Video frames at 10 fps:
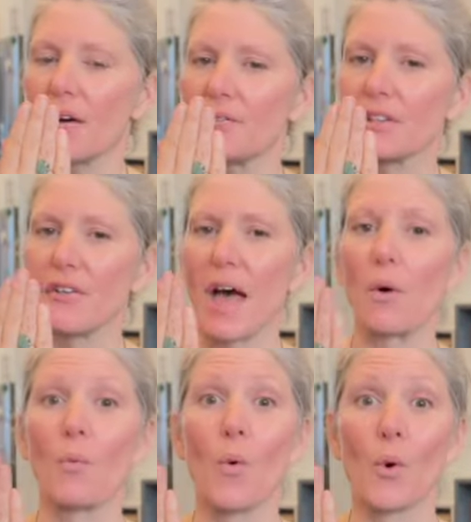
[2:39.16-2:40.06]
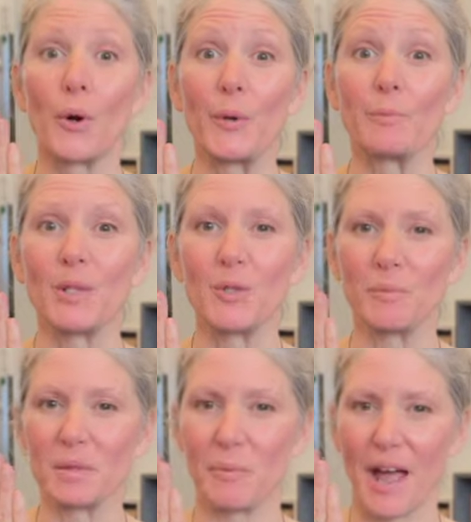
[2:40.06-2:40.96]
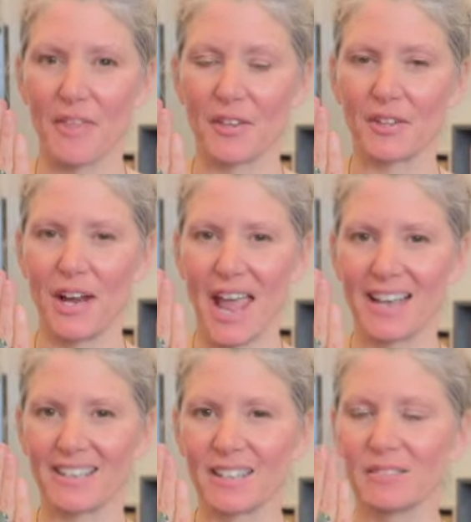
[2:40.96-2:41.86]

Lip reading: Feel that warm, humid breath on your hand.